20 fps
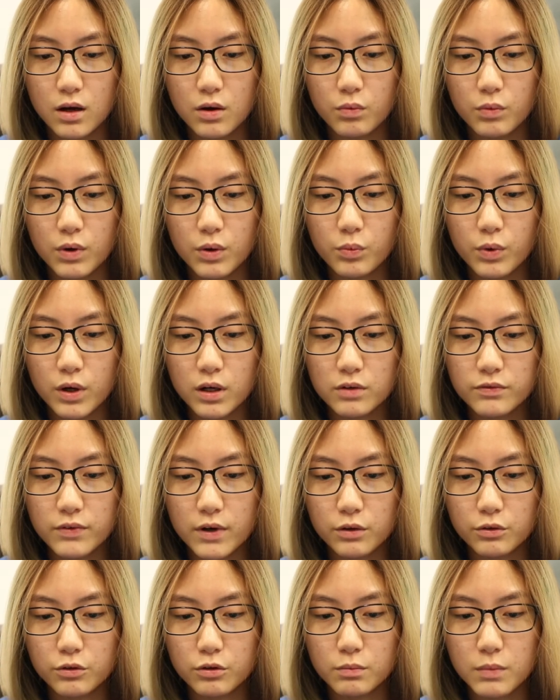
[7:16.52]
When one of
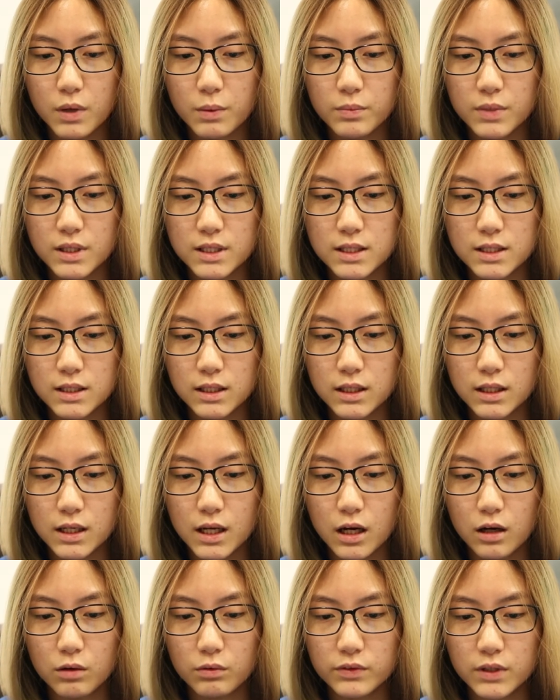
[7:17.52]
our group members needed
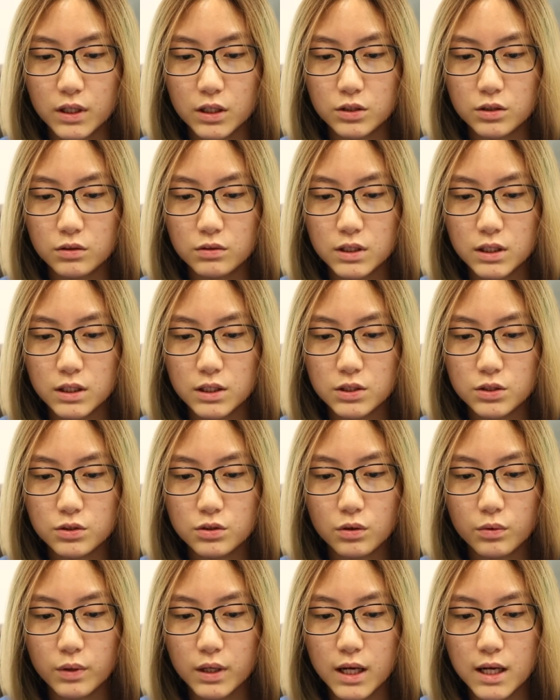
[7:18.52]
help with their duties,
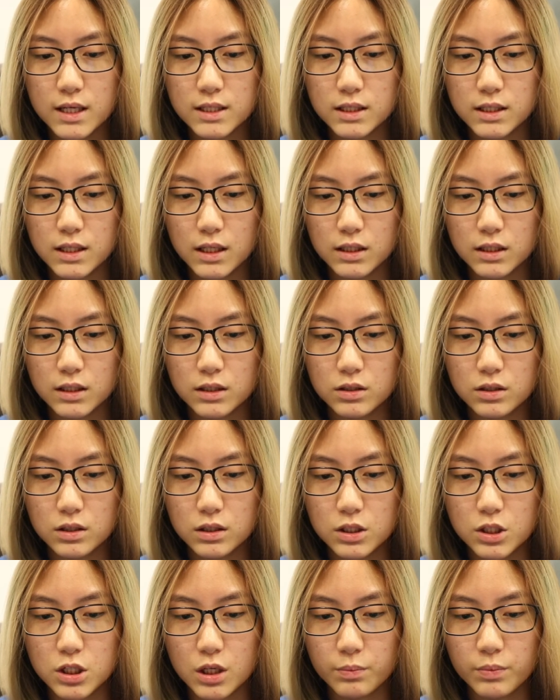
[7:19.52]
no one hesitated to
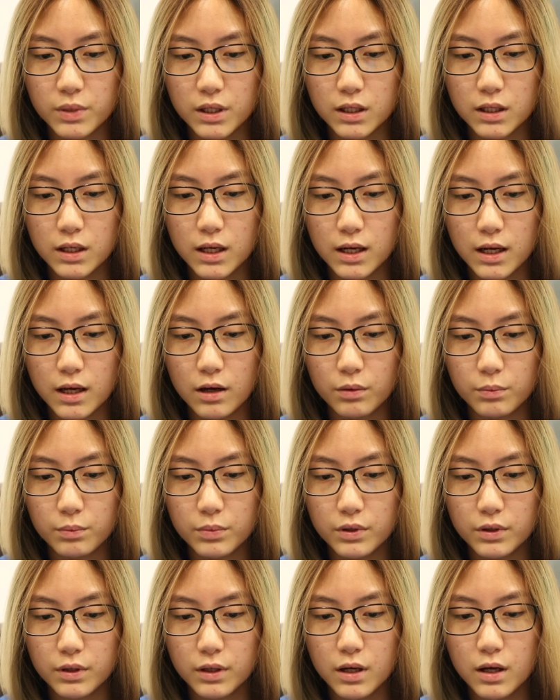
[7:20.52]
jump in and help.
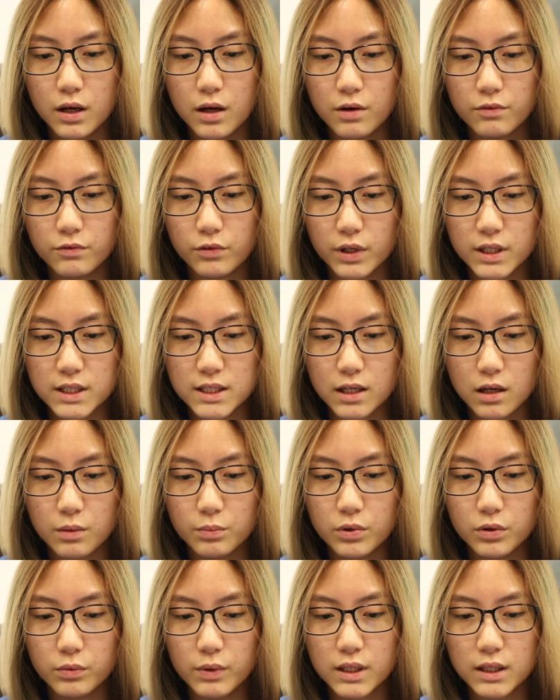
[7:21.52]
For
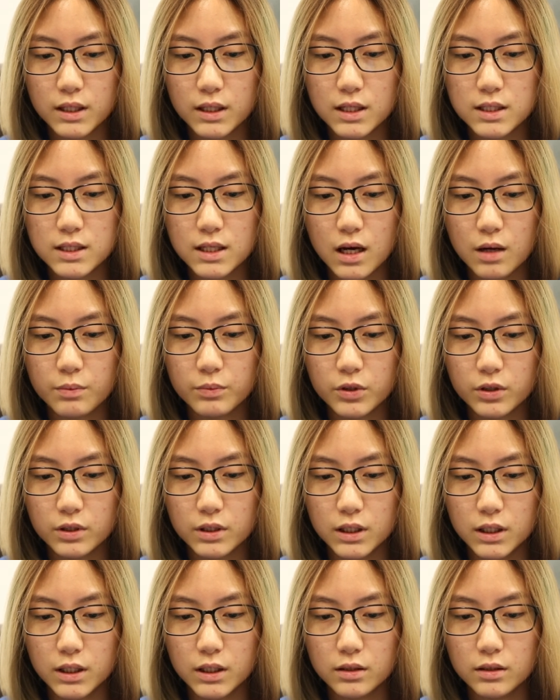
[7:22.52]
example, when Thea's arm got
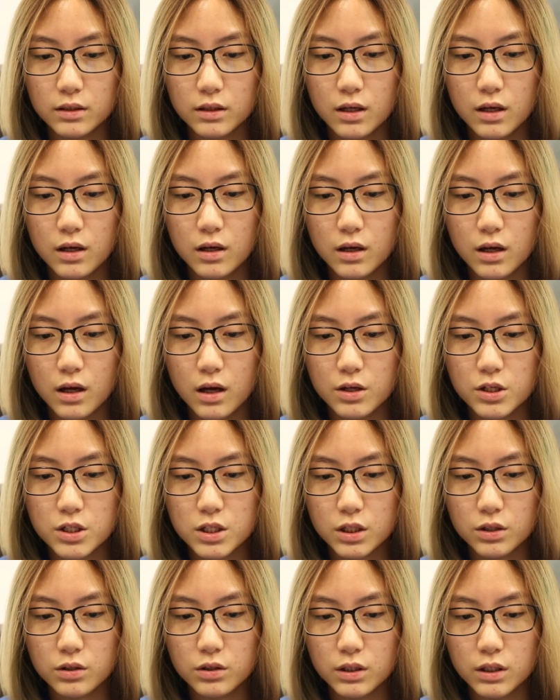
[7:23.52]
hurt,
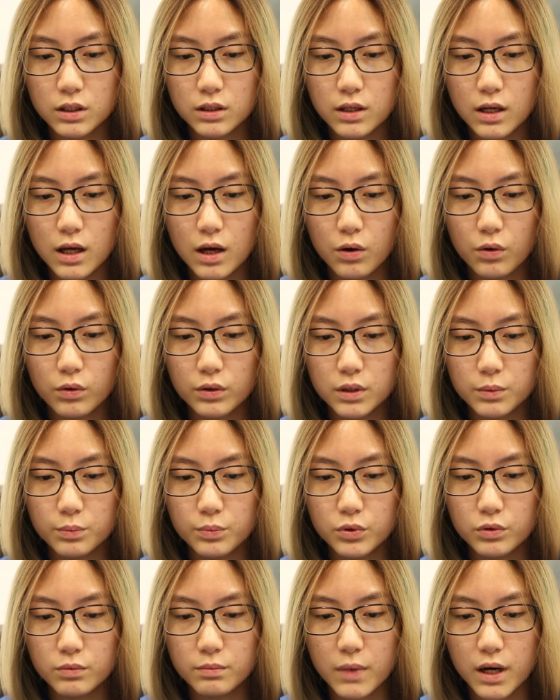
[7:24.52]
she couldn't hold the
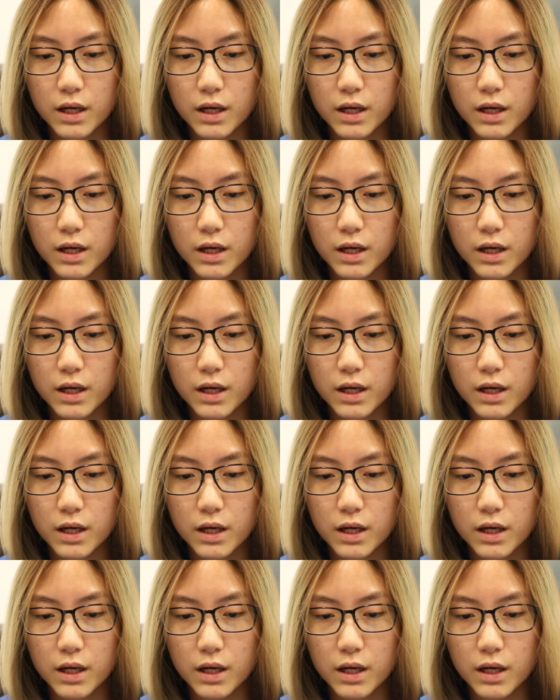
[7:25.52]
boom